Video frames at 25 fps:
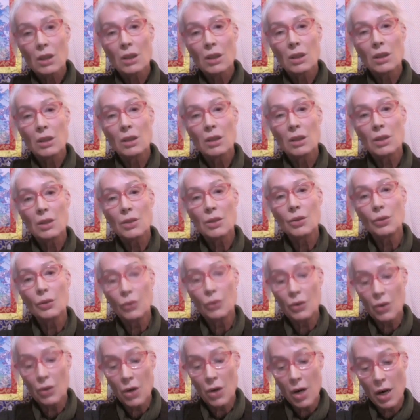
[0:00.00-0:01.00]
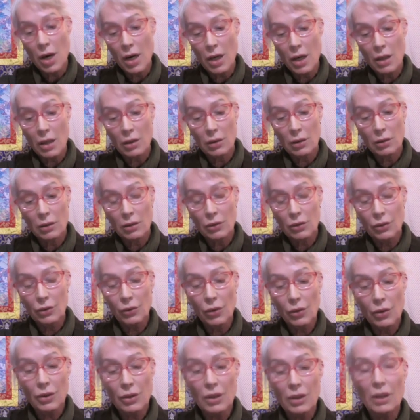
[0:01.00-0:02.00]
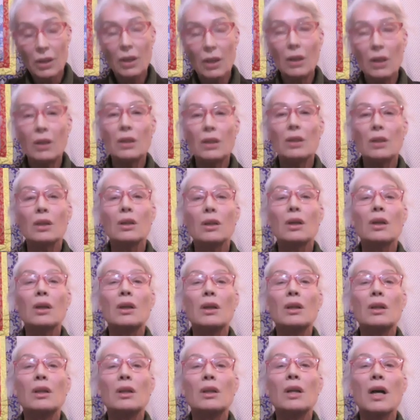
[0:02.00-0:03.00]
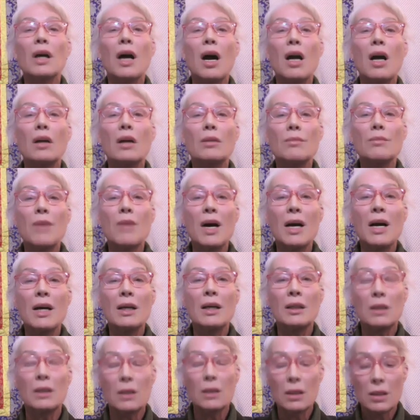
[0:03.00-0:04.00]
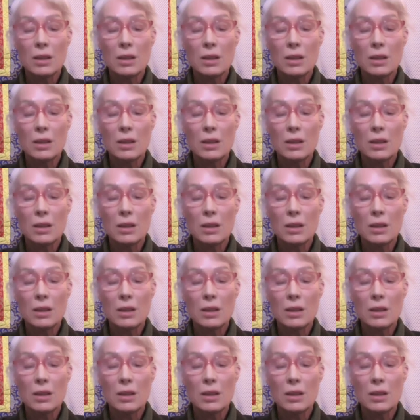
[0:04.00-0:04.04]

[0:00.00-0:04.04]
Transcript: The sutra, Trust in the Heart Mind,